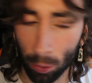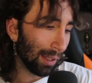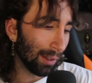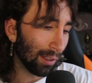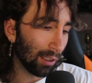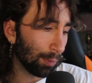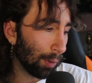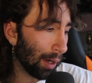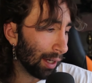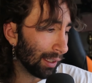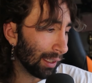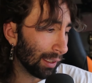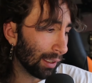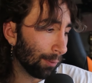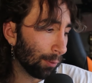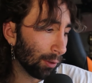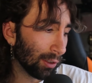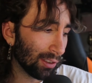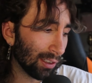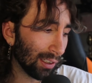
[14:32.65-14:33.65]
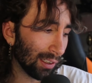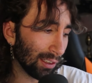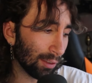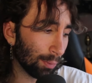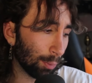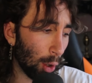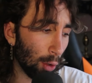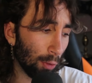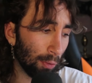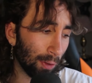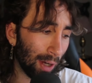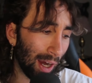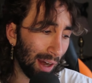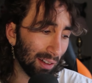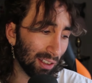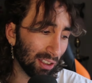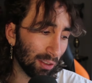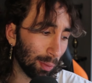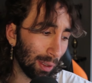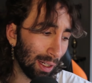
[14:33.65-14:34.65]
And despite their differences, both
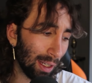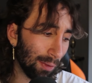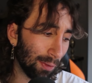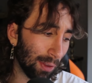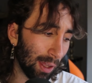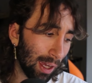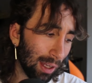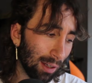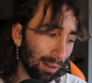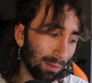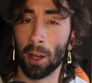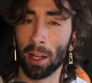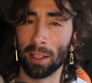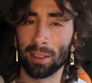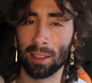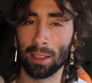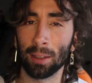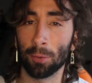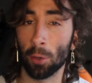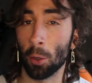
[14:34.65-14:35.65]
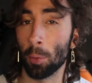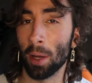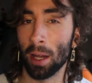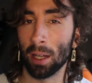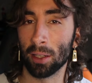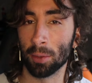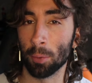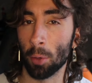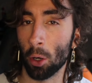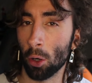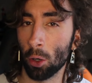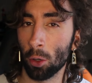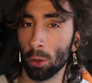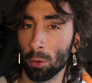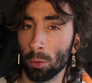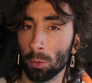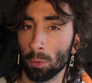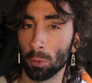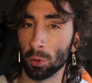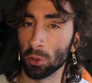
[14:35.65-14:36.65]
characters believe that fighting for a better
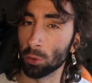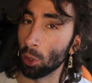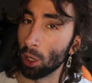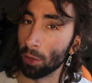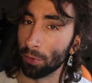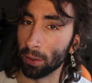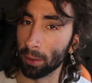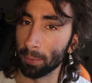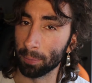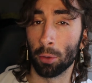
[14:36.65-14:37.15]
tomorrow was worth it,